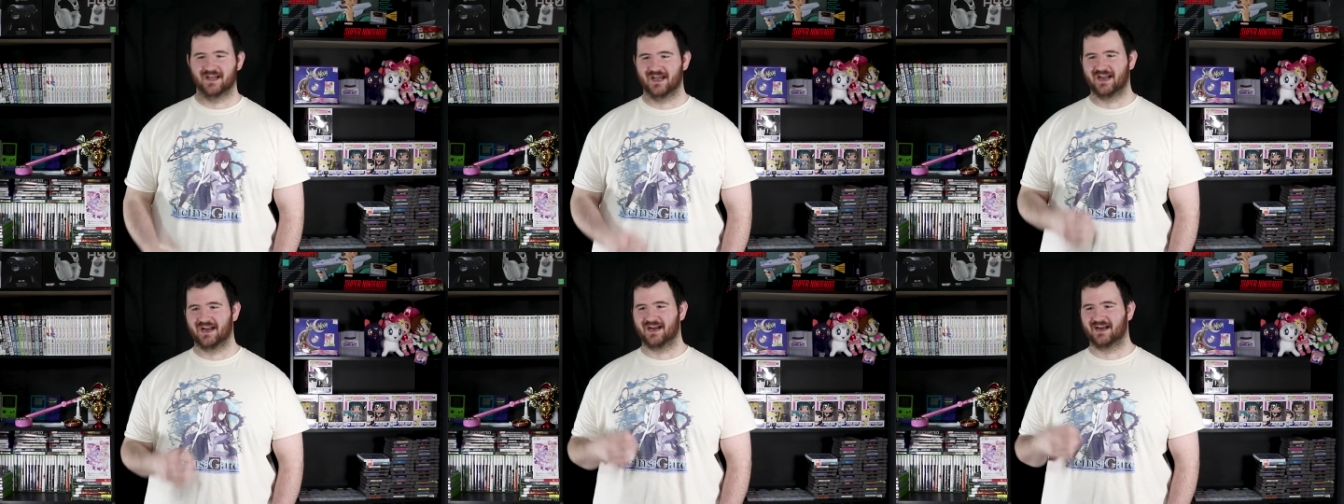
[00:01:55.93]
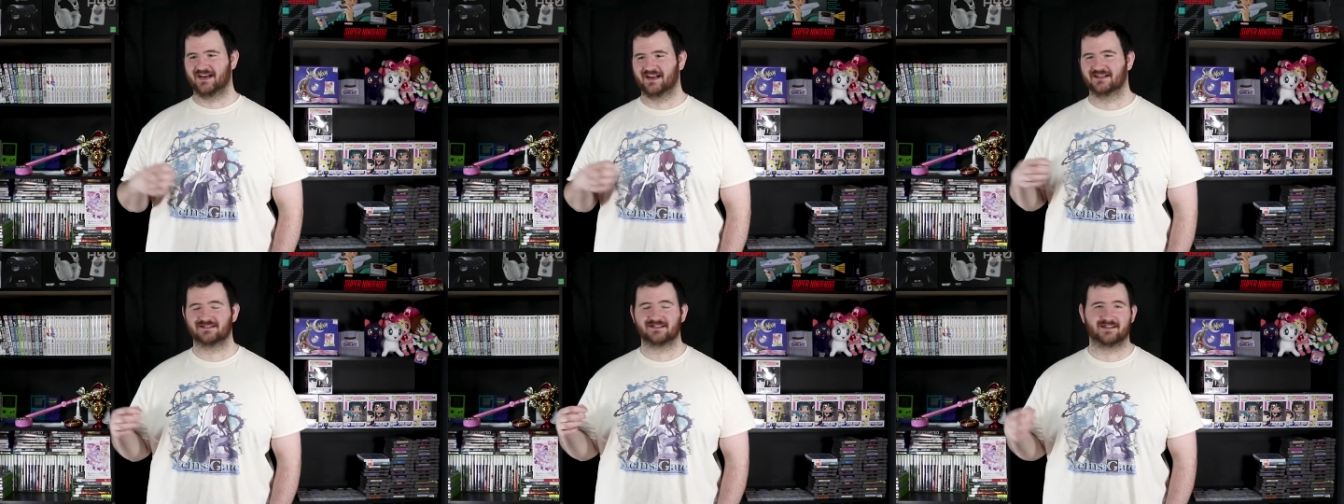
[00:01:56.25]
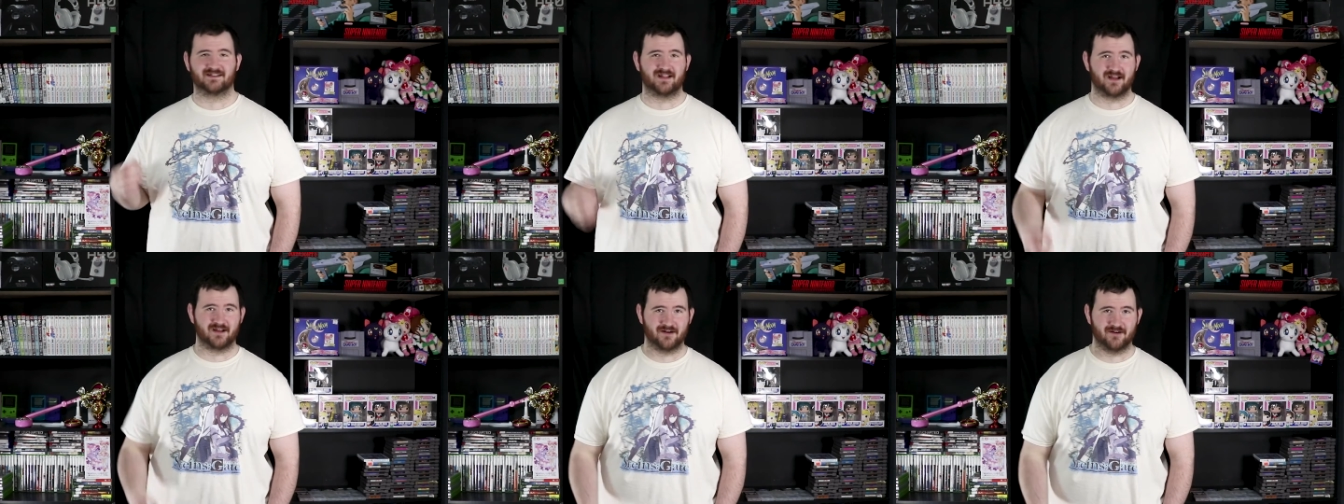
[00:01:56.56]
And it's a
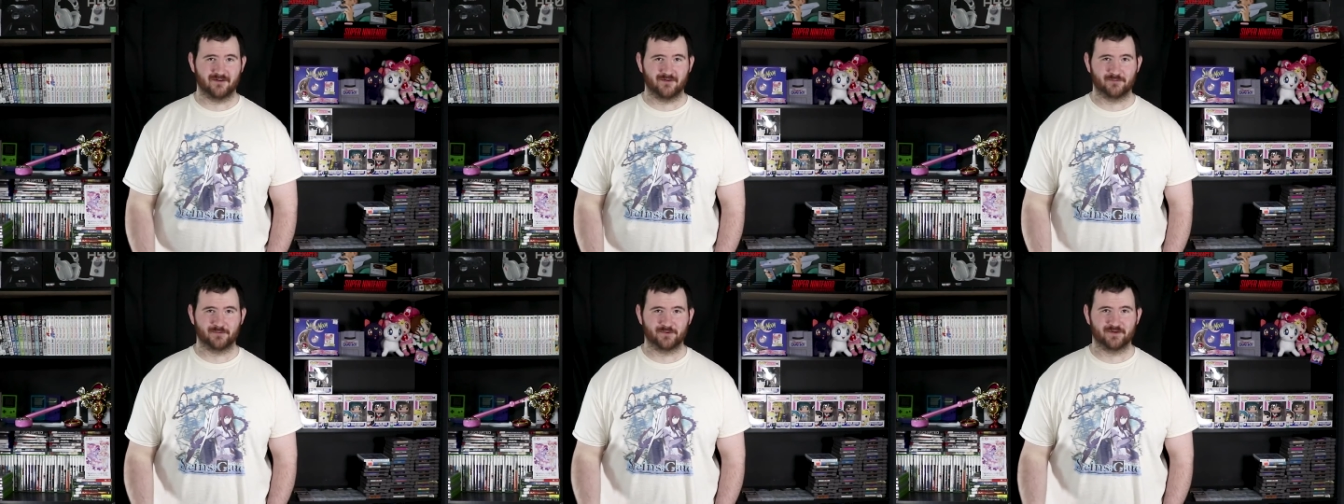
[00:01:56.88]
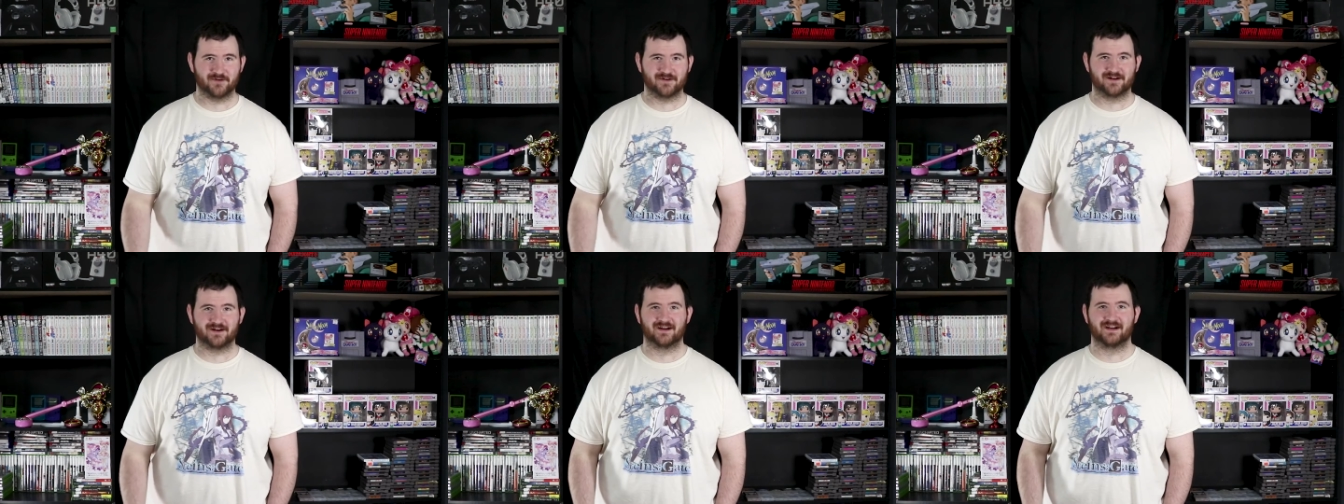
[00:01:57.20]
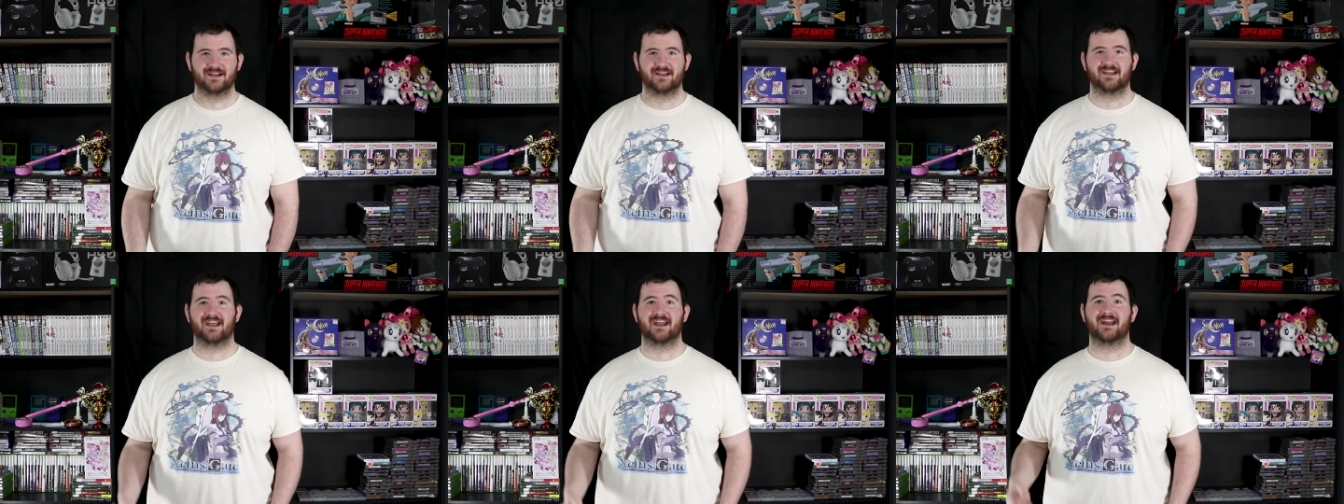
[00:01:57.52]
lot of hard work,
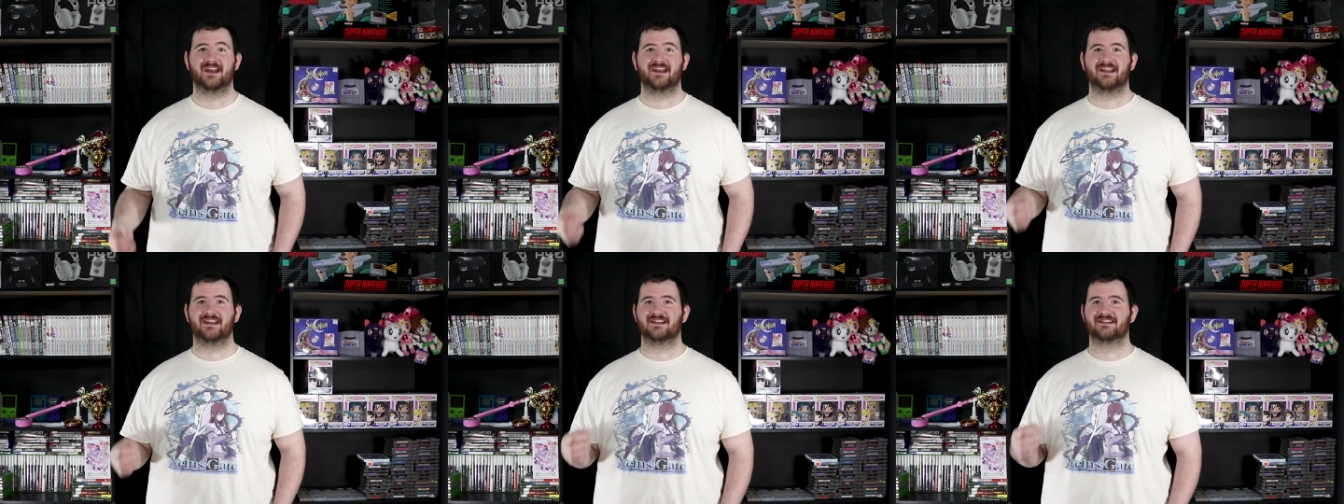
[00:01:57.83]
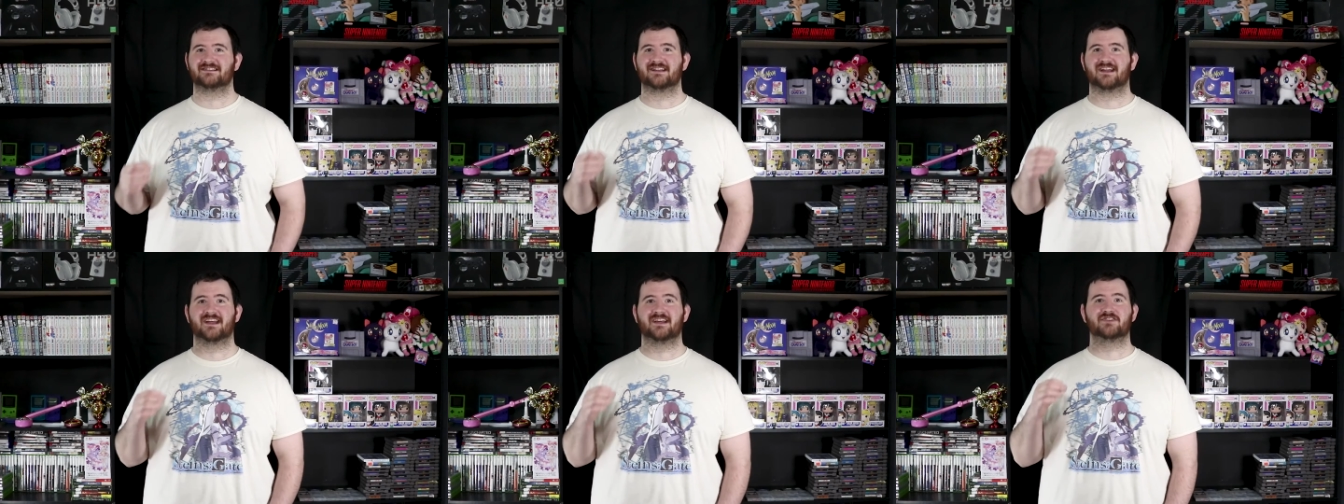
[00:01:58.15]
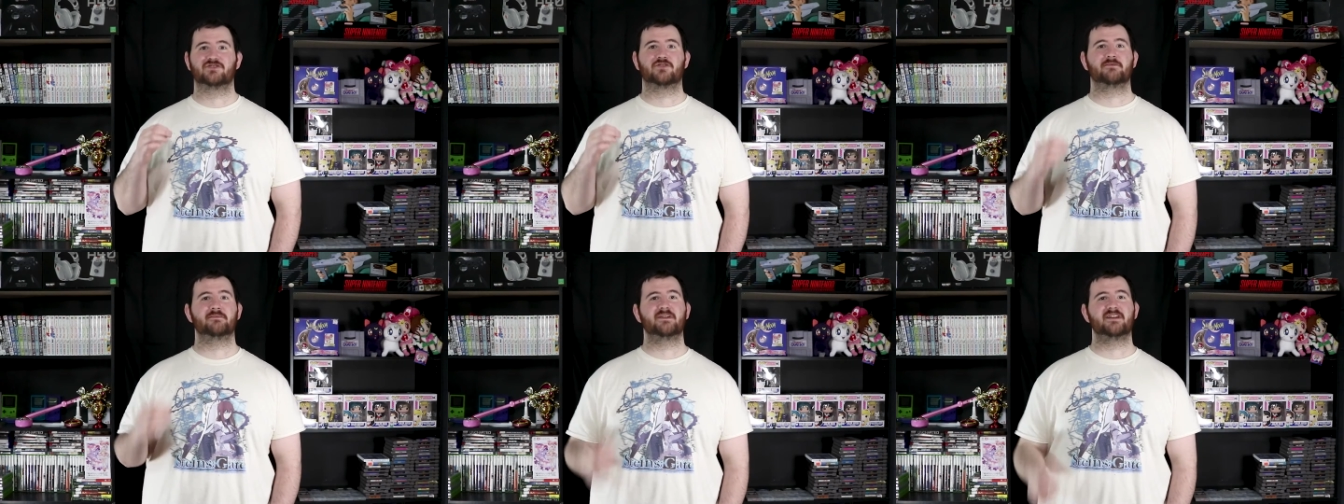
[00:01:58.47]
and it is a
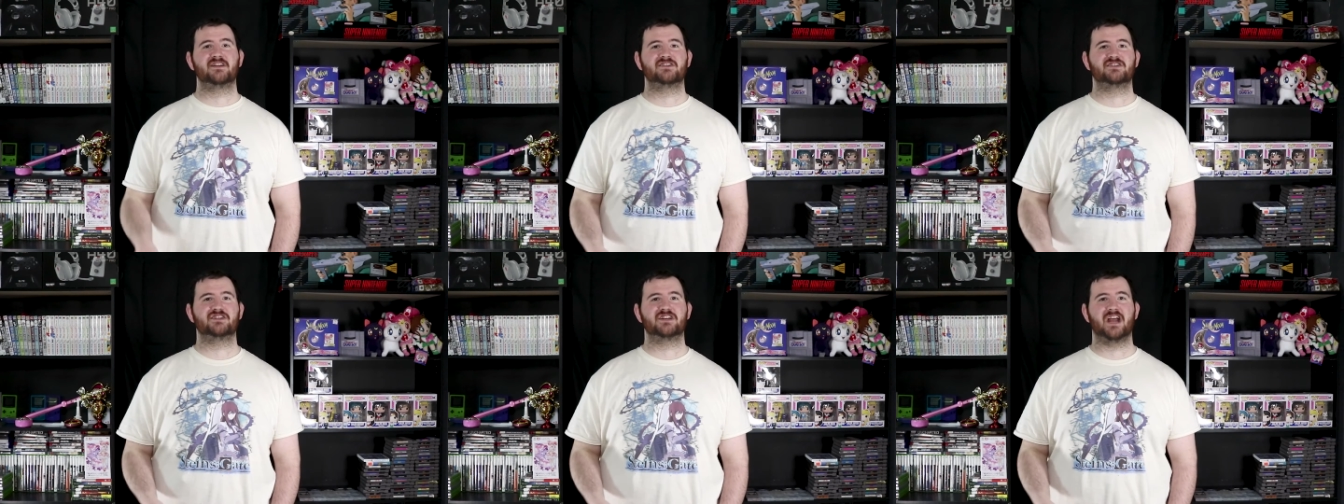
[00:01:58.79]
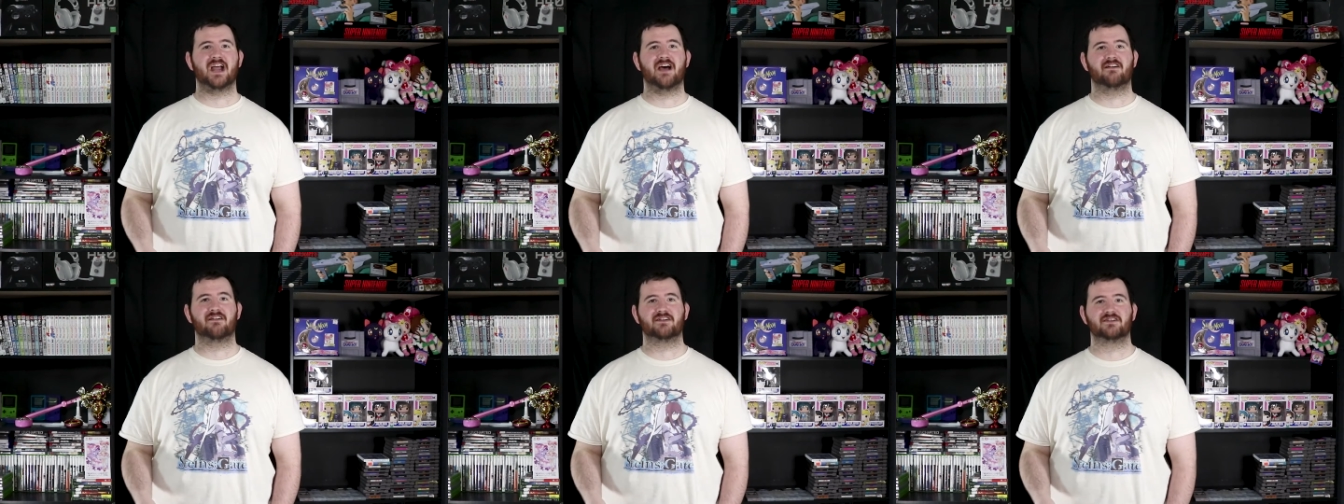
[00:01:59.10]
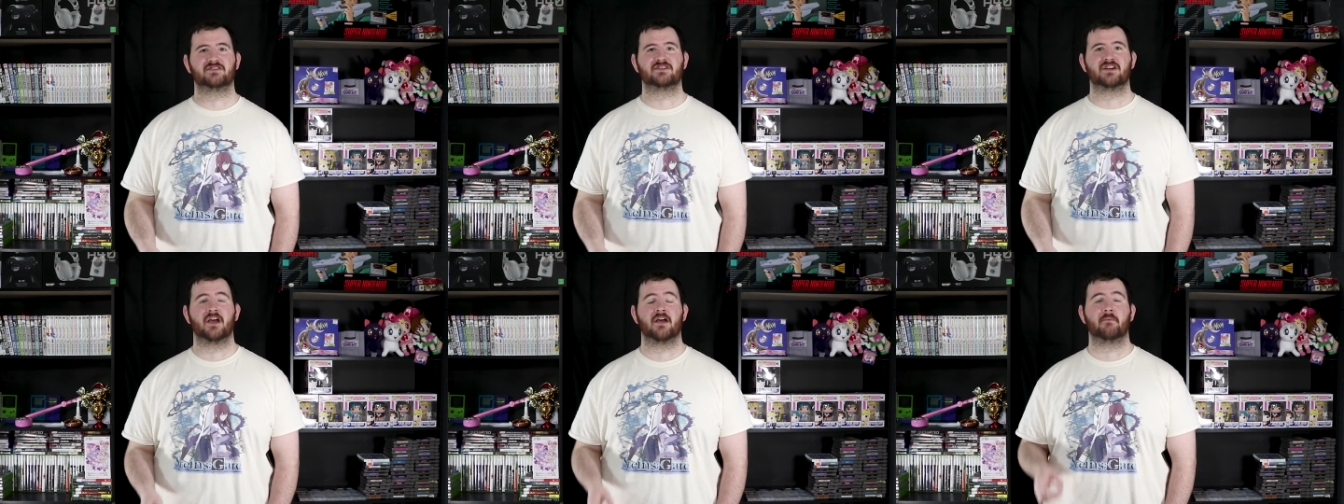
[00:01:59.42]
tremendous
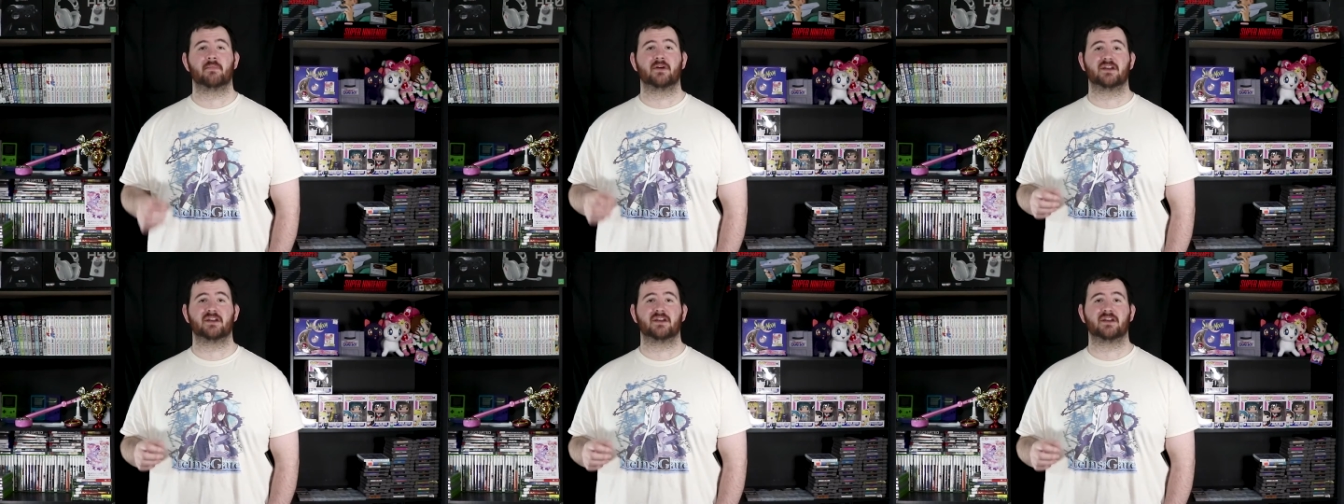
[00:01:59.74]
challenge,